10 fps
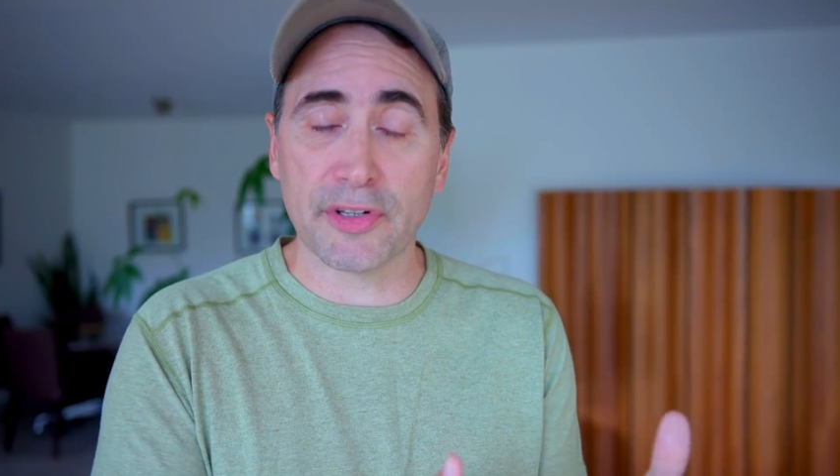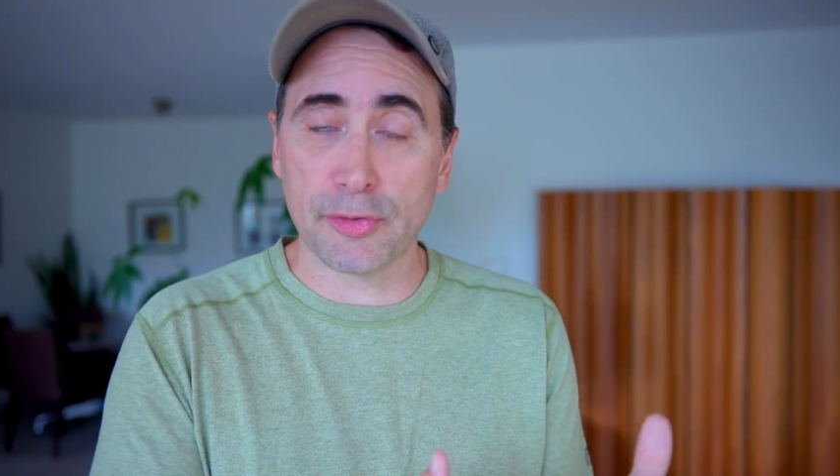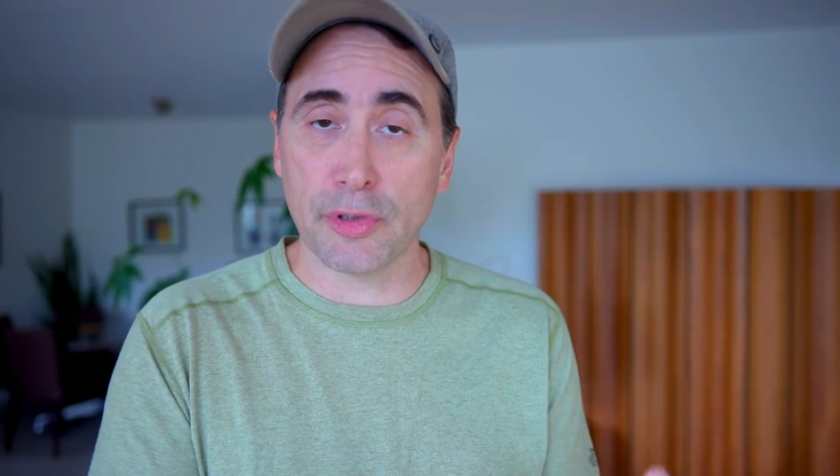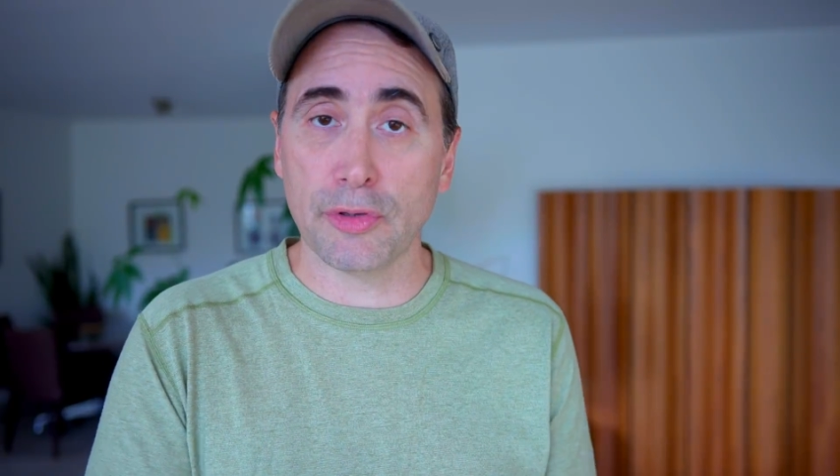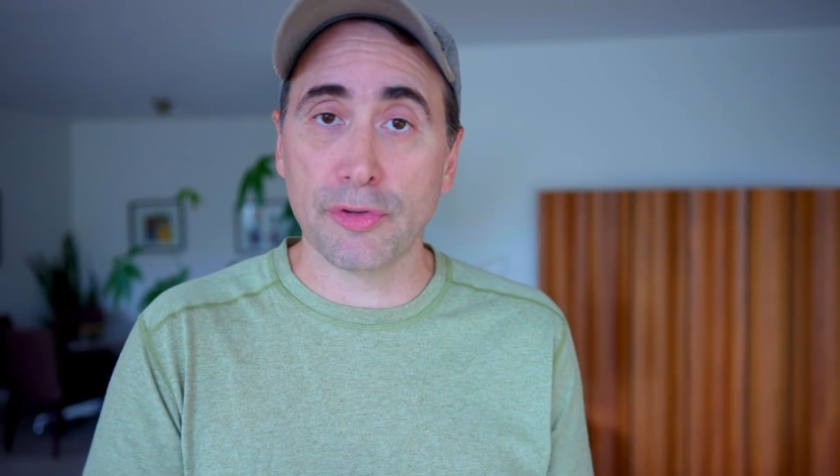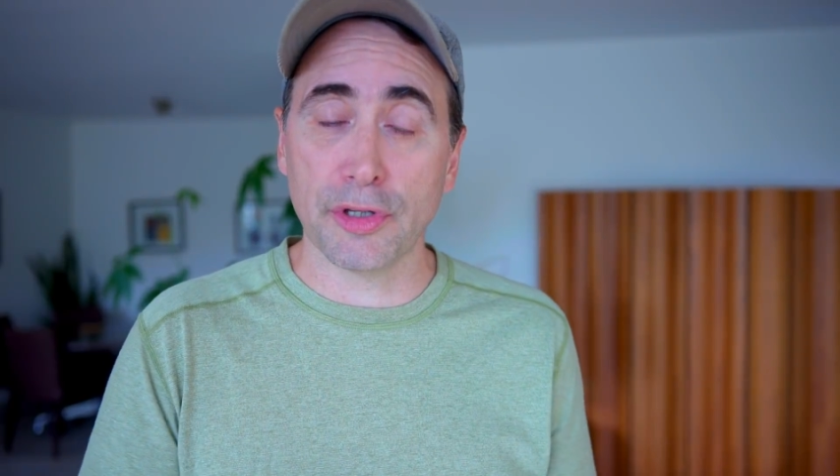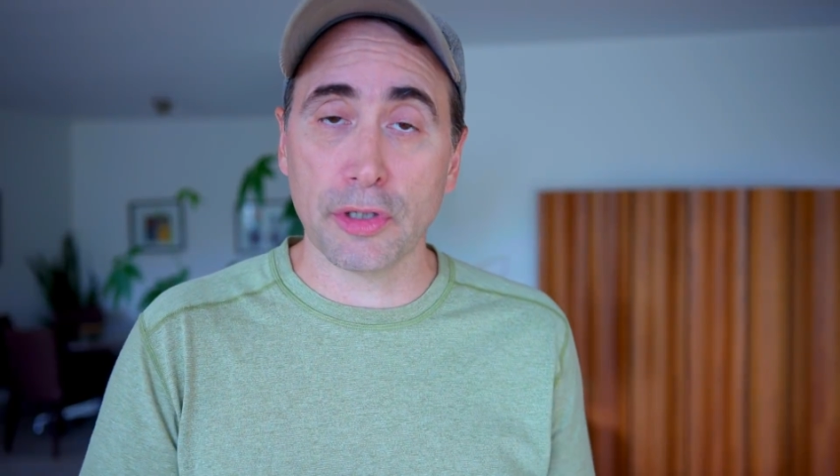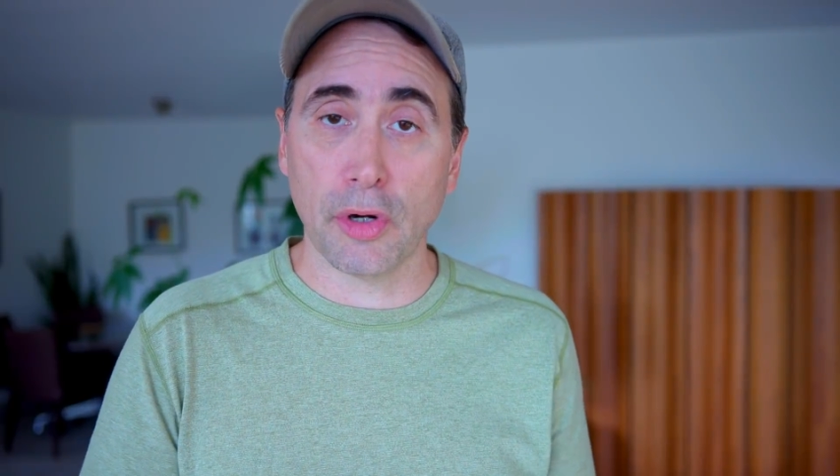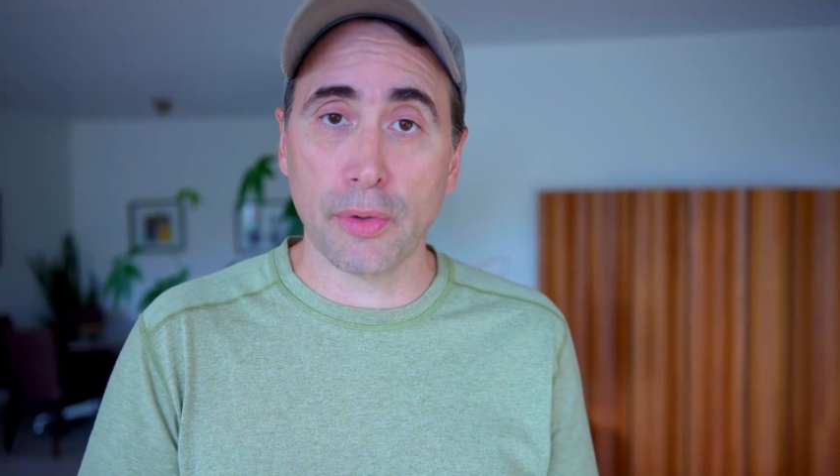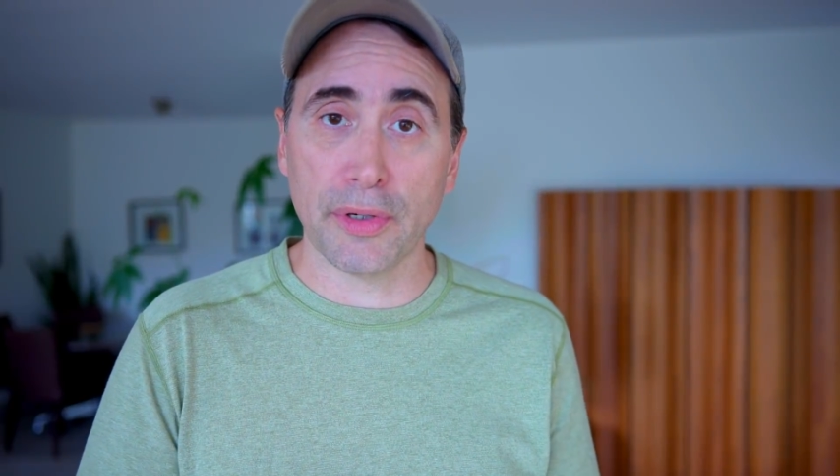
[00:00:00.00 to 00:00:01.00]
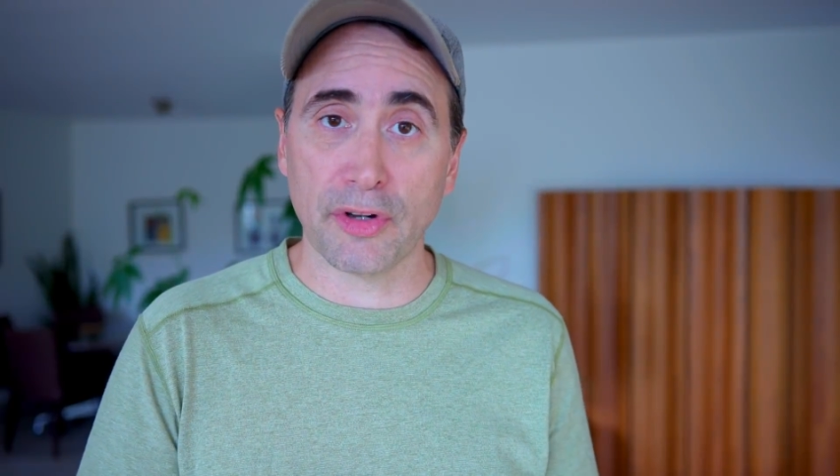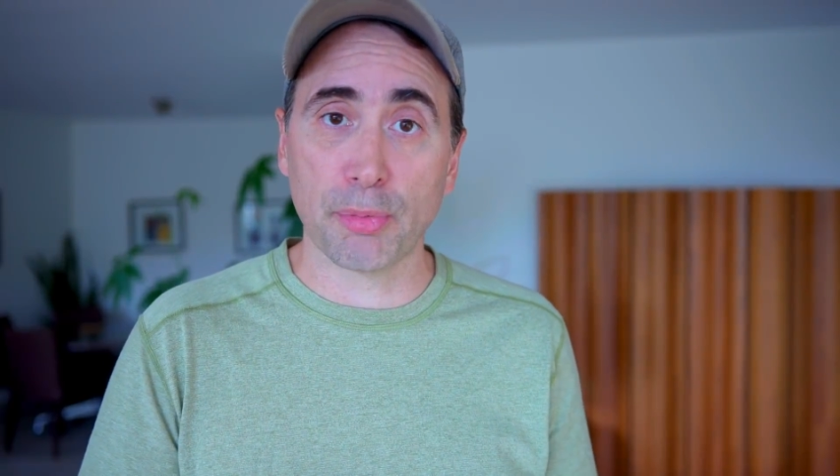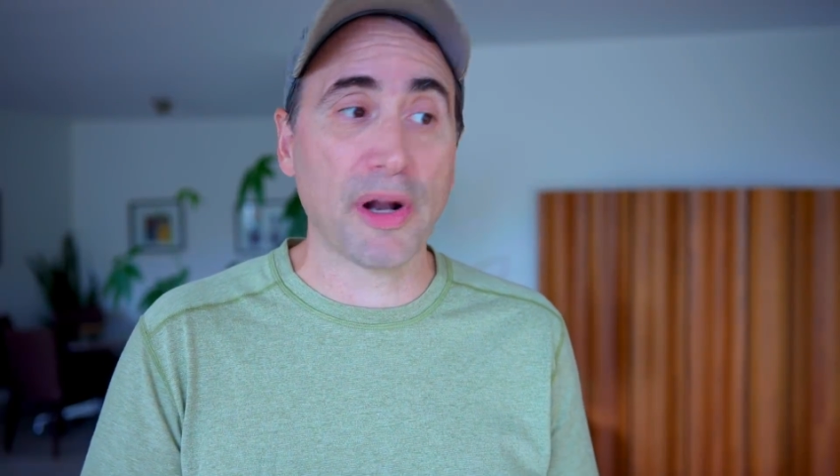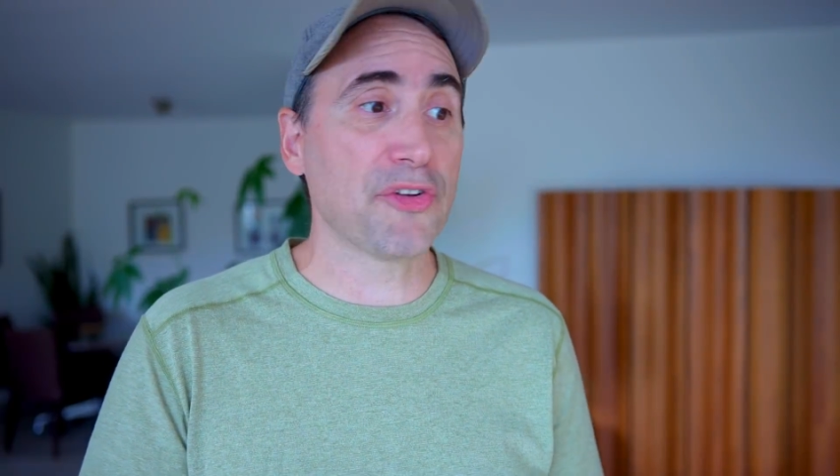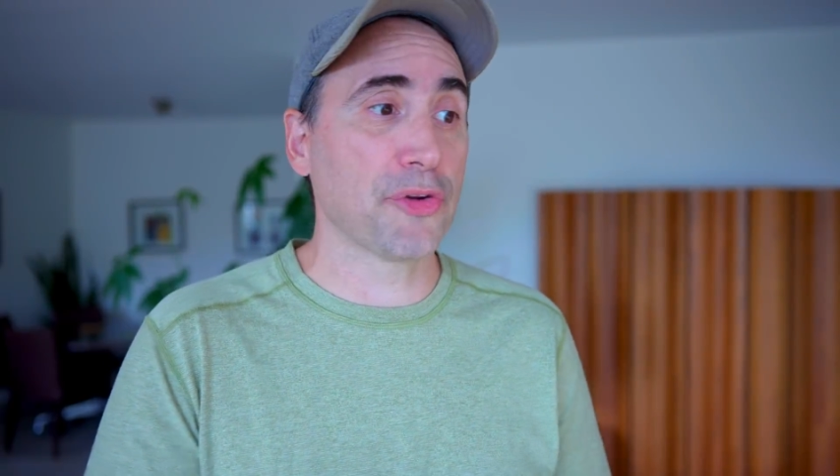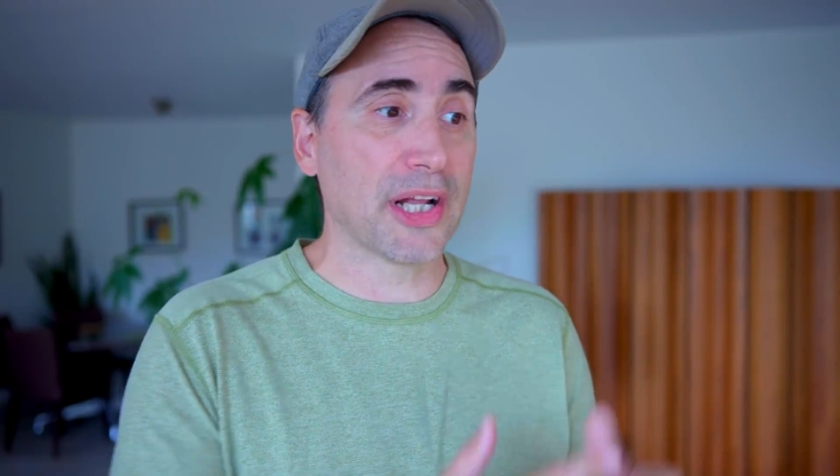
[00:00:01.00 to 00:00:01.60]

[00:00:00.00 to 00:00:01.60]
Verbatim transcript: that you were using Node and Express,